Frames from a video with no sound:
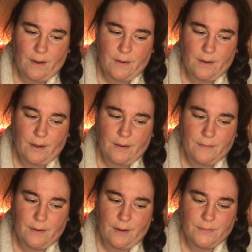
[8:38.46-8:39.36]

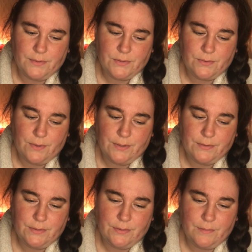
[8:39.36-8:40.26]
I was sure
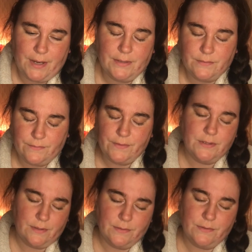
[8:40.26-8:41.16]
to pass
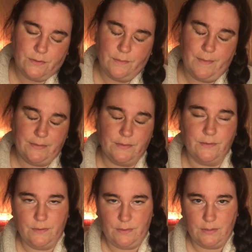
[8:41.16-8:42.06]

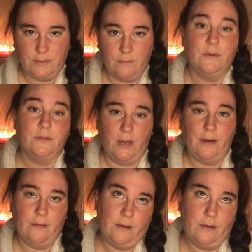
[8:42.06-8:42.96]
on two things, and I'm going to
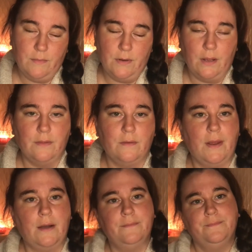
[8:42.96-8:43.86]
try to, like, communicate them
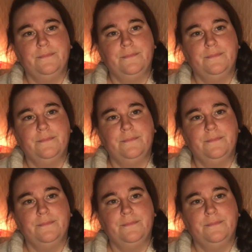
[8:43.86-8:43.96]
now